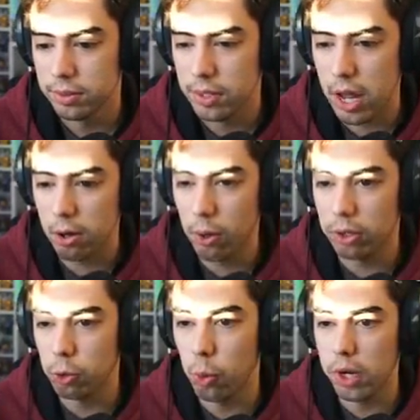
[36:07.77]
Now a
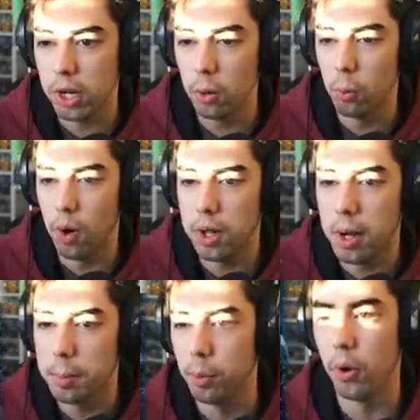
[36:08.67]

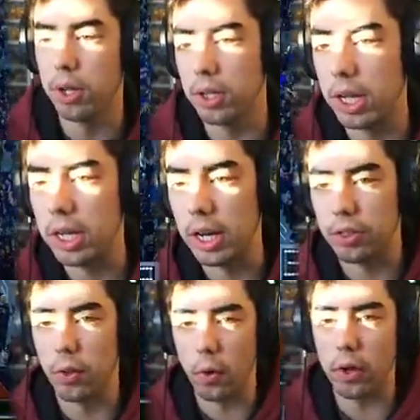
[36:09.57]
21 point lead,
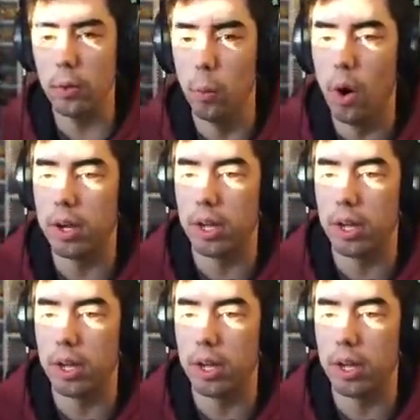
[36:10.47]
31